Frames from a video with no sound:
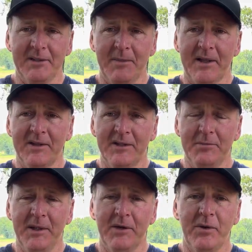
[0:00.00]
about this
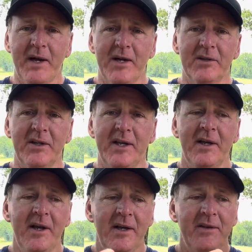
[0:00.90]
big around, and
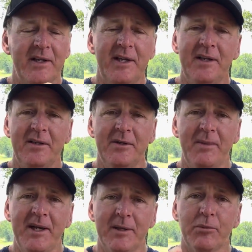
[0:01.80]
they tend to
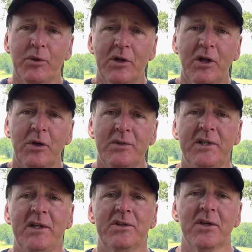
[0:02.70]
make them real close
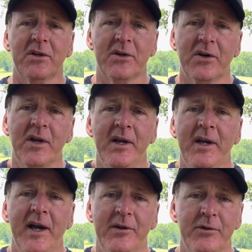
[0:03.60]
to each other.
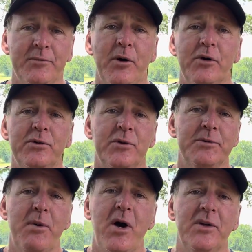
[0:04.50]
And those perch will
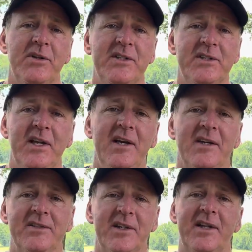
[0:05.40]
spawn on these
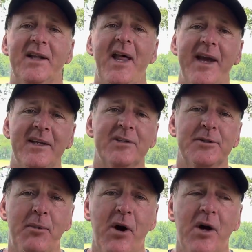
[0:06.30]
nests, and they like to
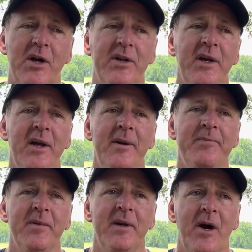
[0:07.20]
spawn
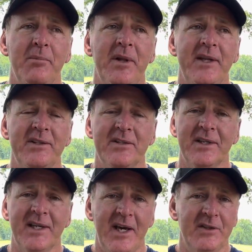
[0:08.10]
on places
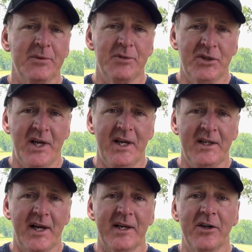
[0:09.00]
that catch some shade,
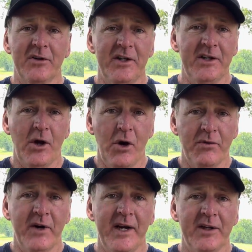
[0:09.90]
like underneath
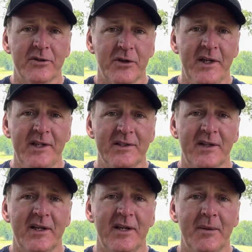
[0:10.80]
overhanging trees and
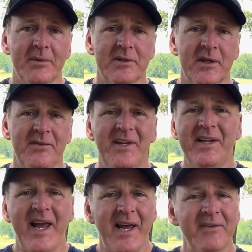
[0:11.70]
that type of stuff.
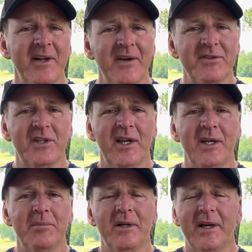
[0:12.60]
Didn't have to have
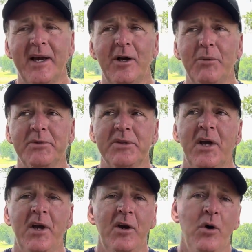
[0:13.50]
shade, but it helps.
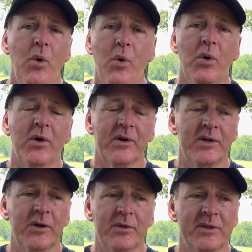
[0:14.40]
Or,
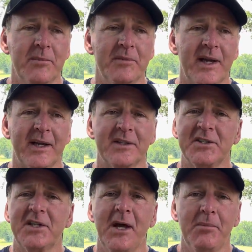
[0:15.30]
you know, some like a
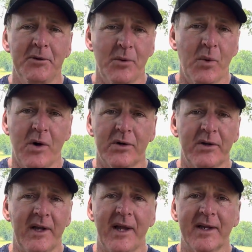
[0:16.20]
stump in the water,
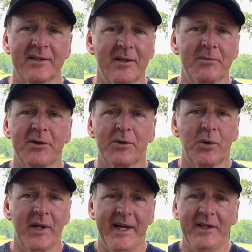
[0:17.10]
they like something to
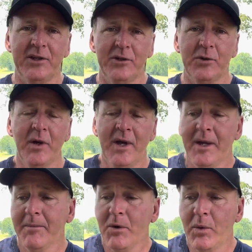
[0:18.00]
relate to.
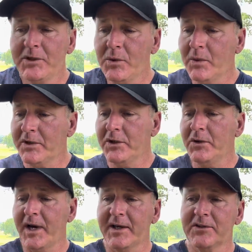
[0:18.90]
But what you want to do,
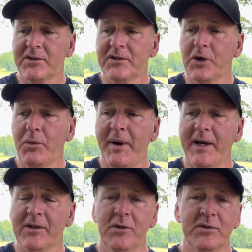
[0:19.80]
guys, is just go
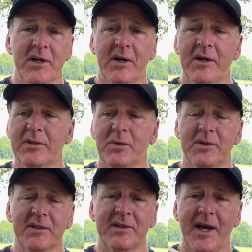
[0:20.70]
back in those areas
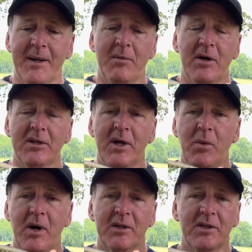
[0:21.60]
with this Diamante
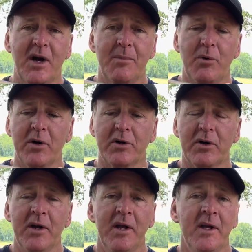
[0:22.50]
walking
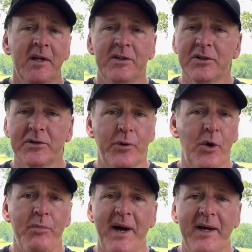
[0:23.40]
topwater. Just
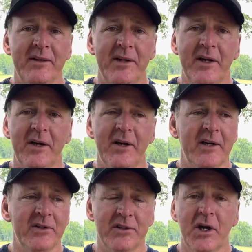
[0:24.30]
throw it back in there
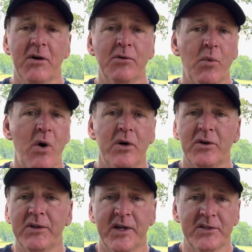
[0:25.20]
and just cover
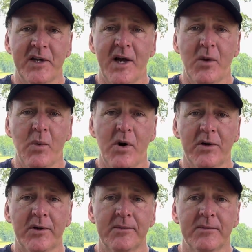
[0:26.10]
water in that shallow
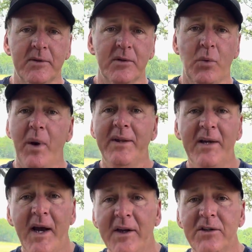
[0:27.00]
water. The way
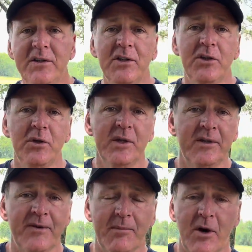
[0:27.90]
that I usually do it
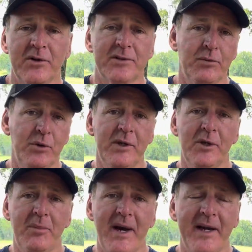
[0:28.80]
if I'm on this
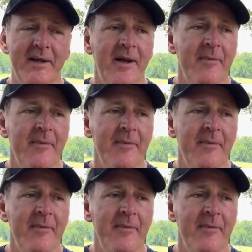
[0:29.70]
bluegill bite